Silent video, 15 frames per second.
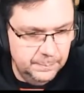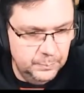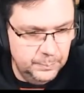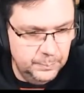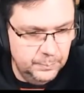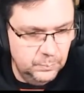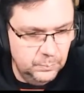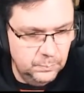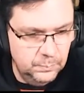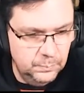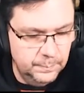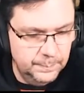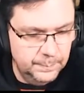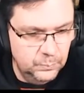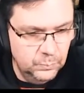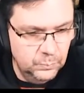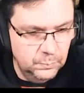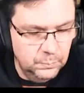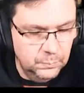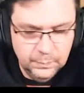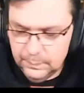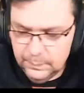The
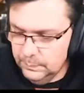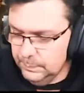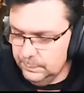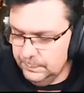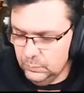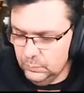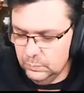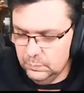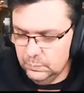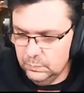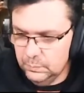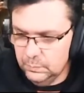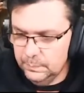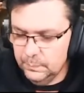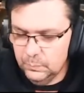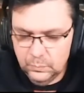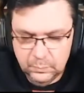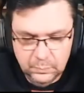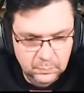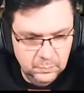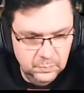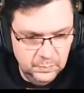projectile uh, mod, yeah,
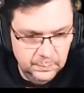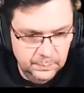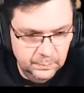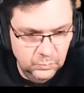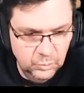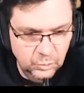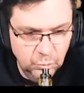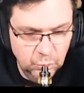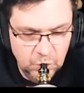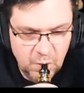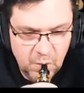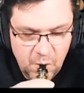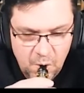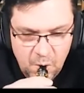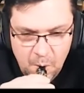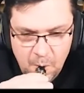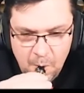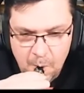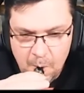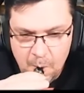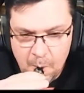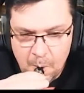it's called.
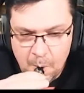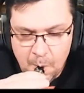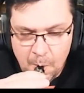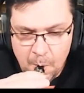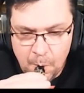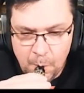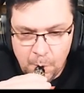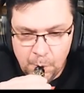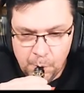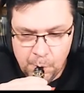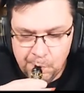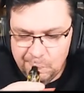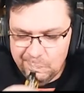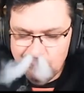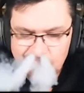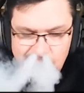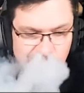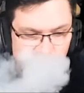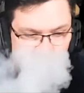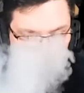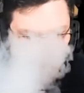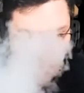One sec, uh,
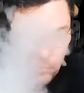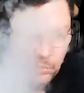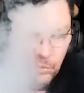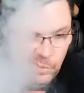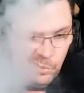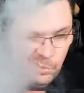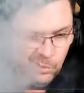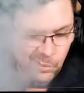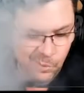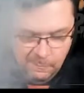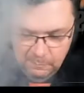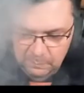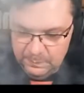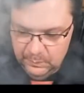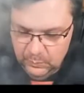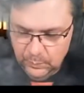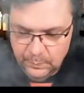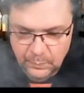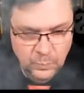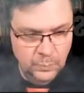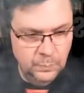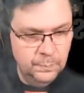just in case anybody else wants
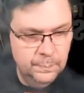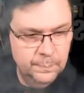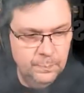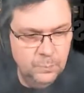to